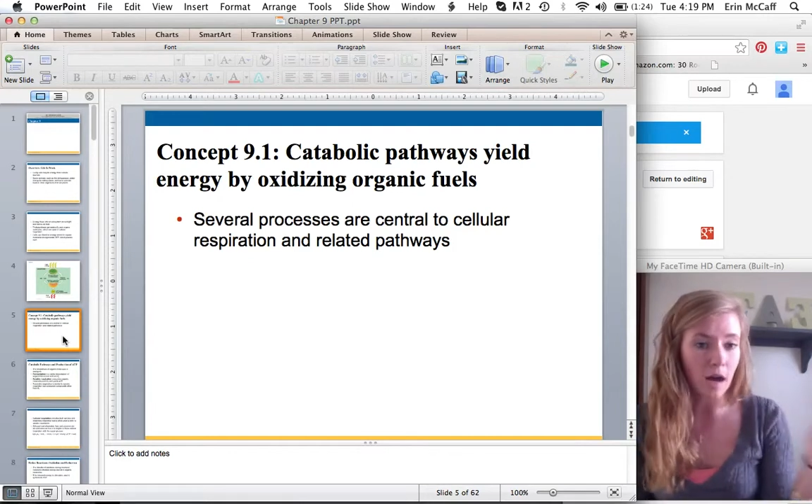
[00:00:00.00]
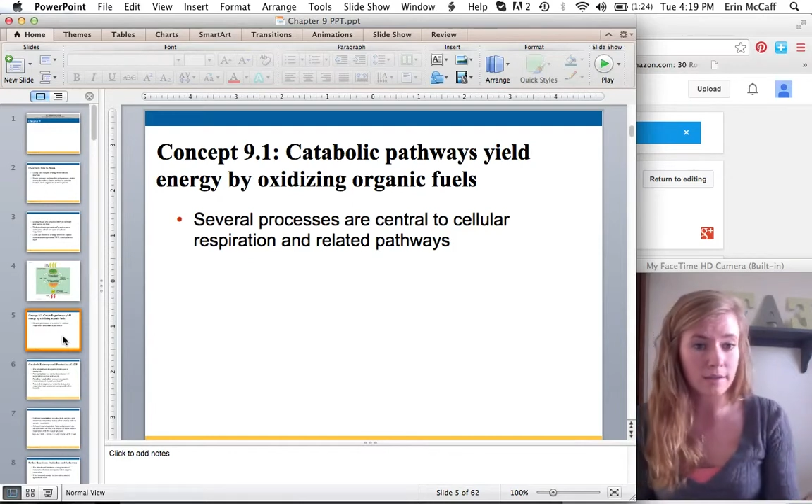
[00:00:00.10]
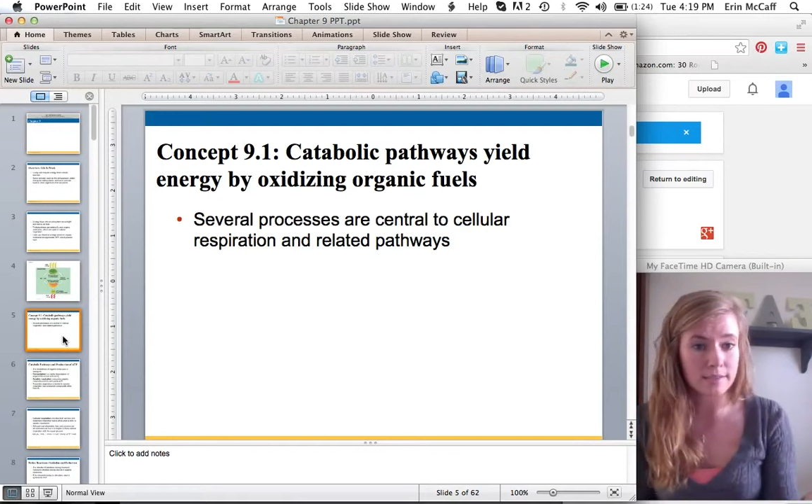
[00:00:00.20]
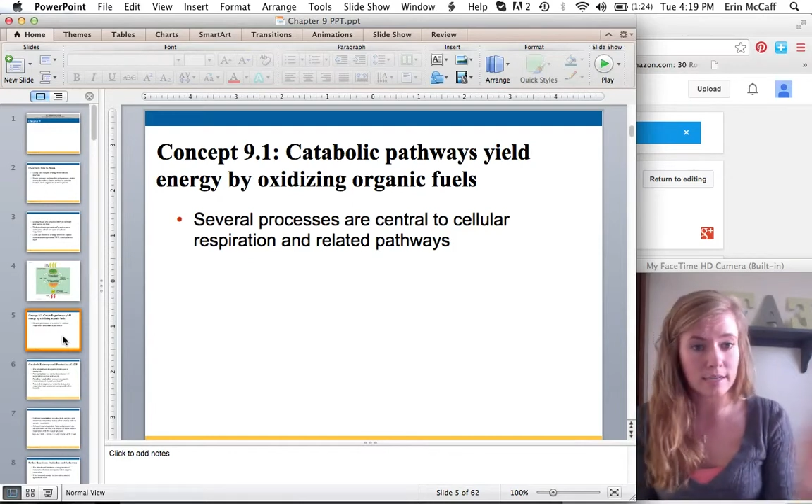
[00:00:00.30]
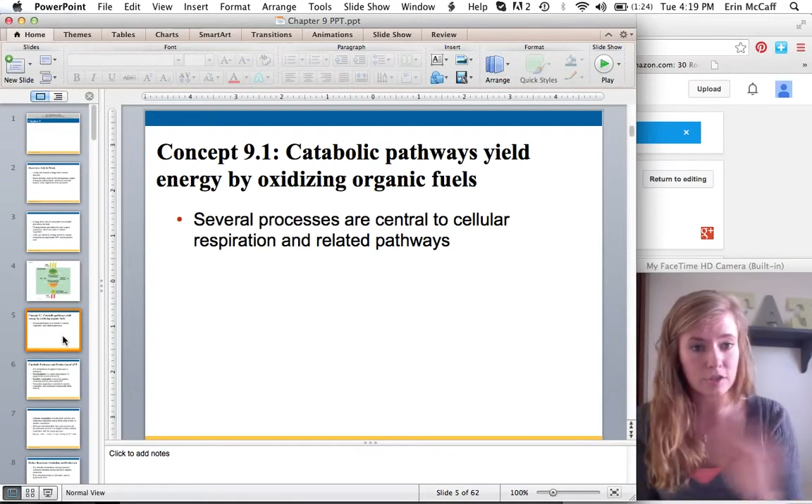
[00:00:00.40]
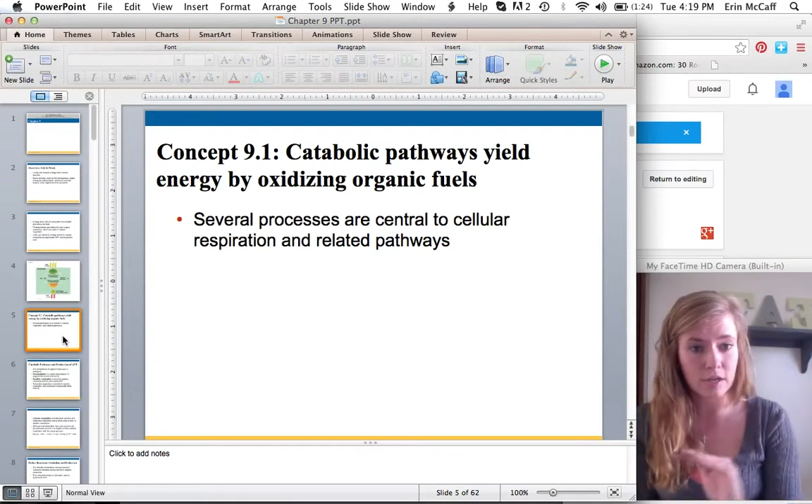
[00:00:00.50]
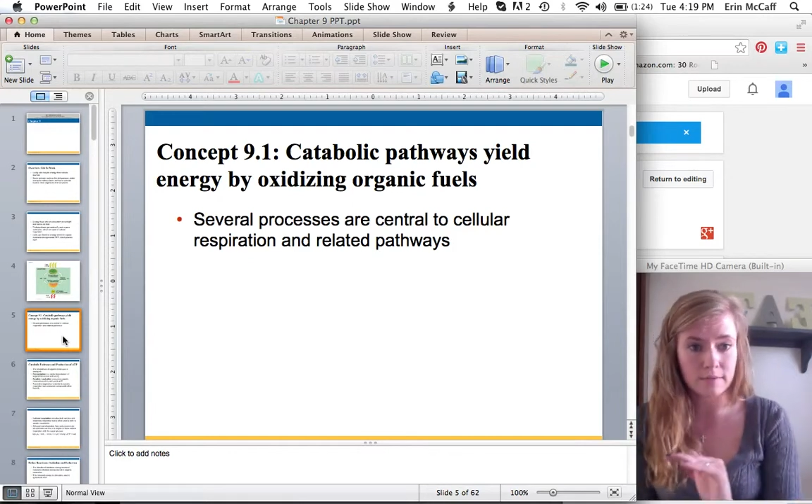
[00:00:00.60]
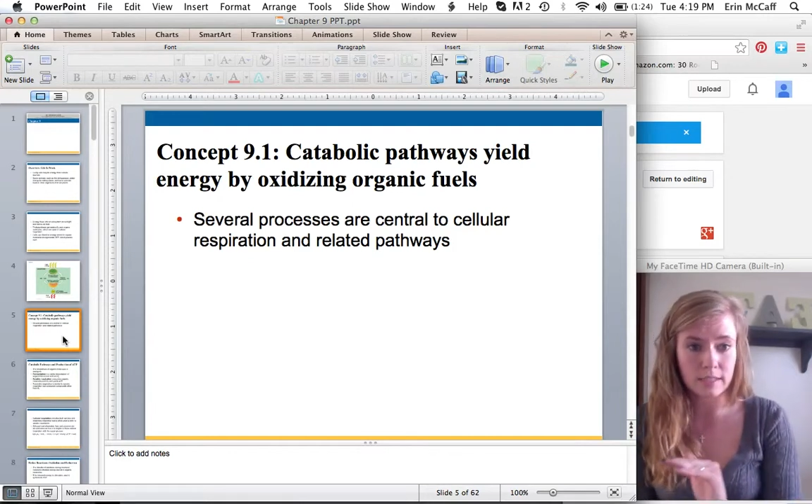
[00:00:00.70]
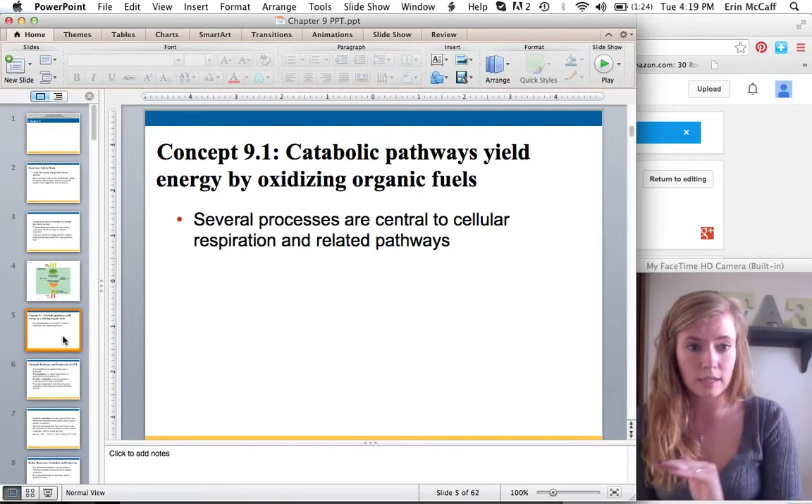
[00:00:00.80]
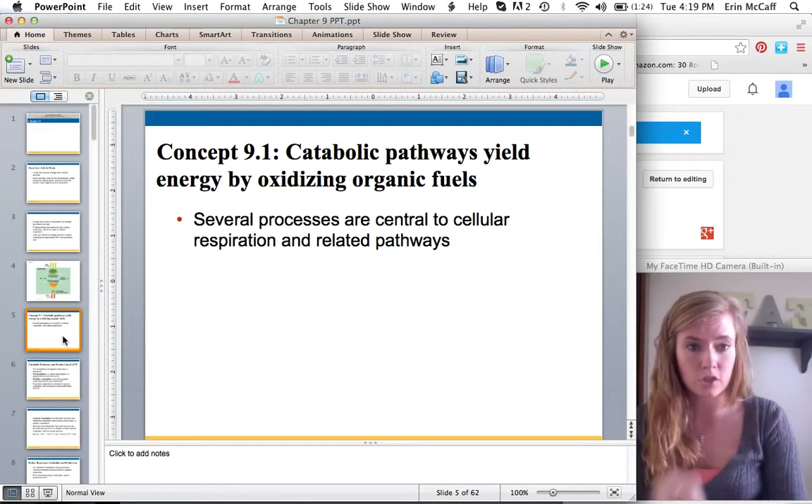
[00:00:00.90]
oxidation and
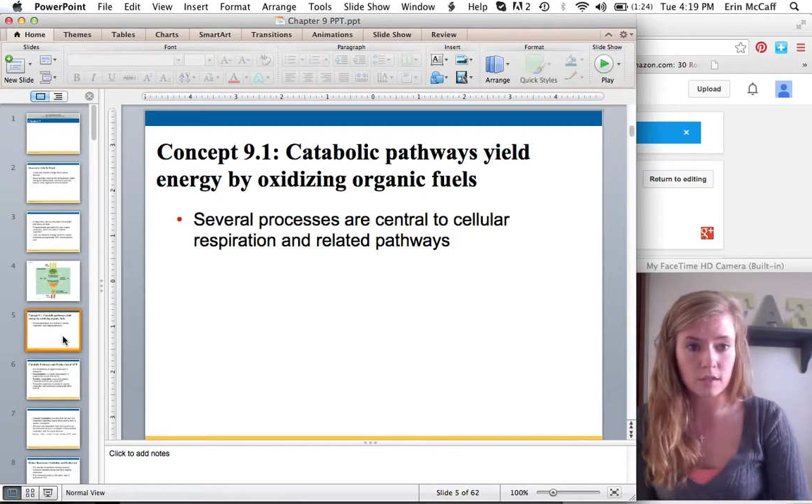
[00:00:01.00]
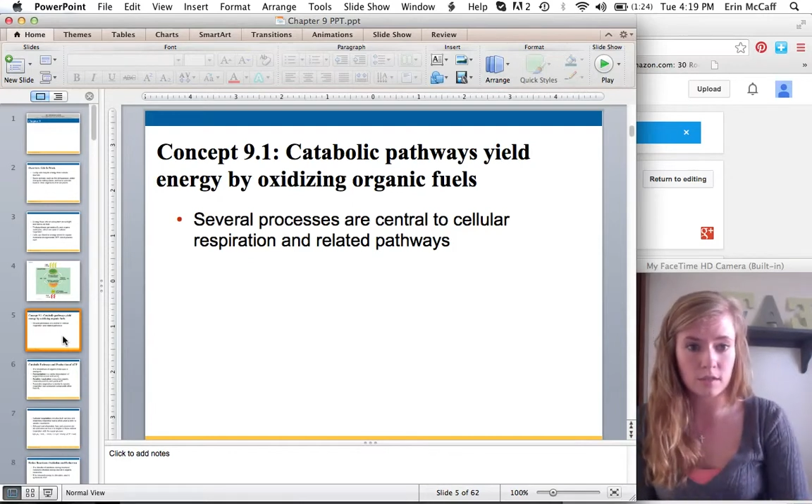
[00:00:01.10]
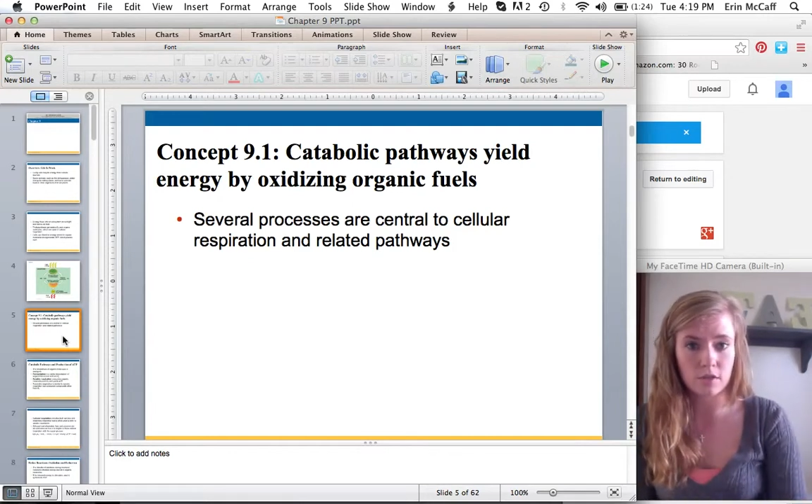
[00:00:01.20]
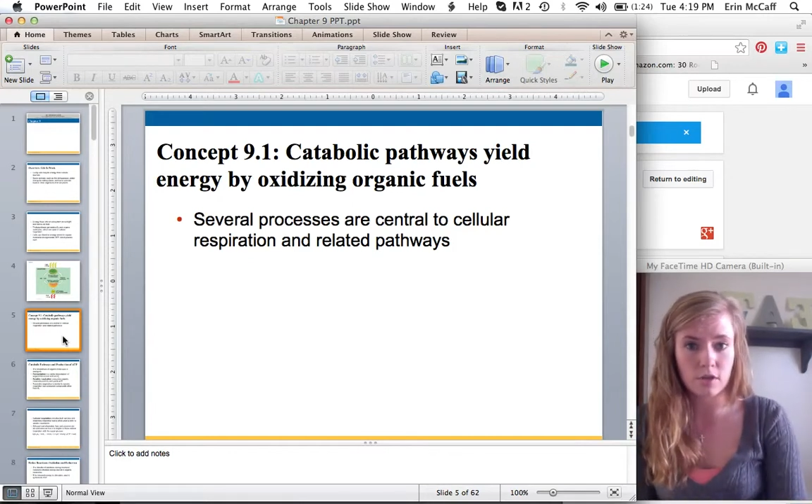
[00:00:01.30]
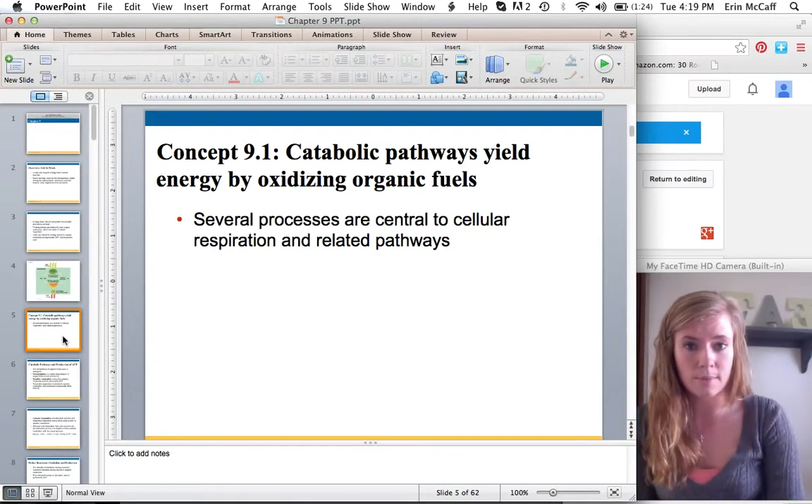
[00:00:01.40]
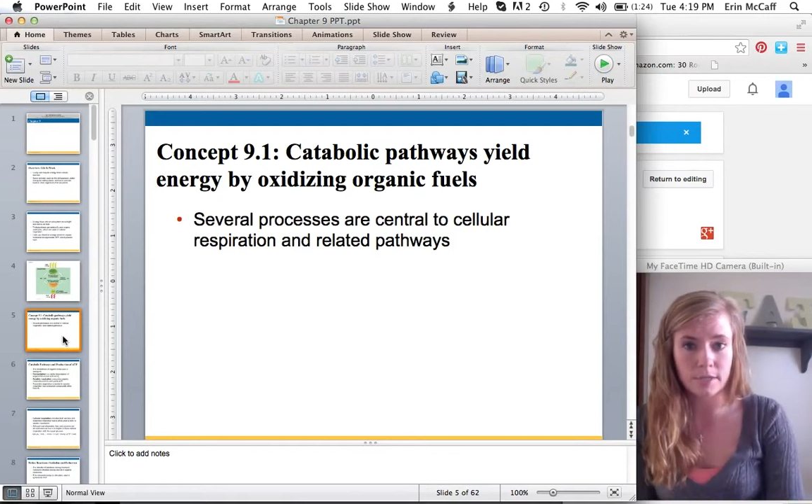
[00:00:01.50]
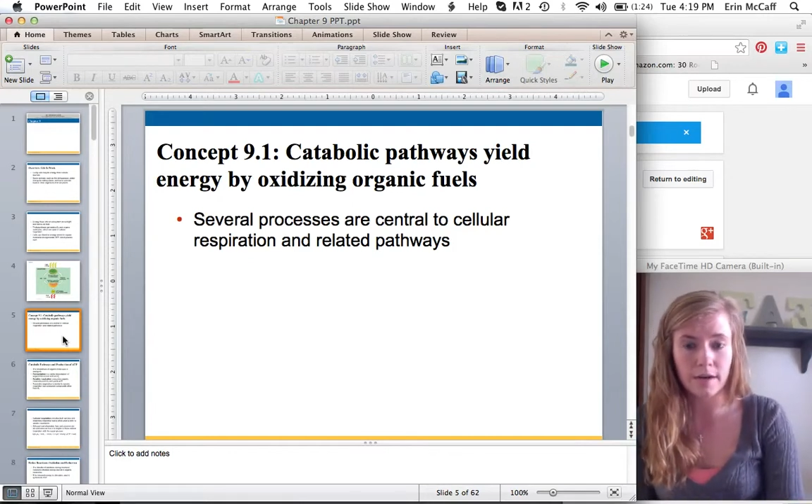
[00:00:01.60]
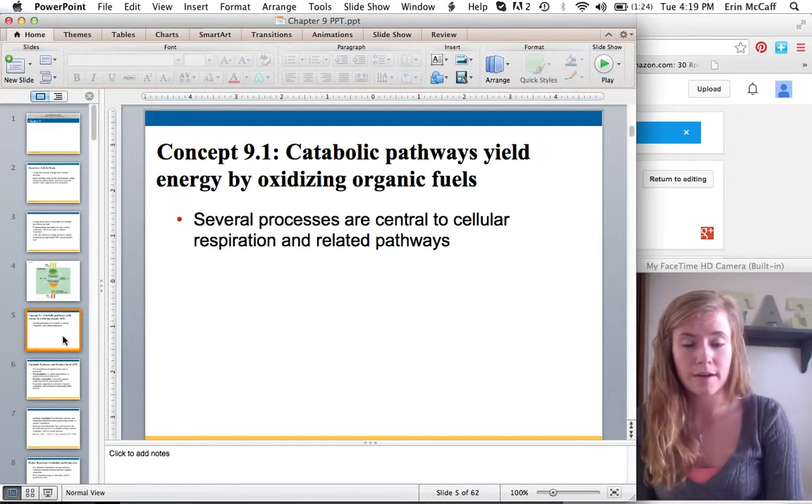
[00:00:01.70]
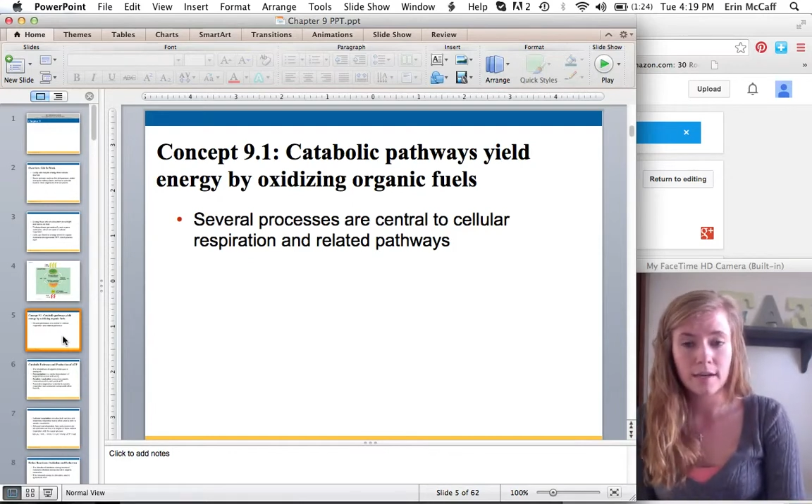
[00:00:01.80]
reduction in this chapter.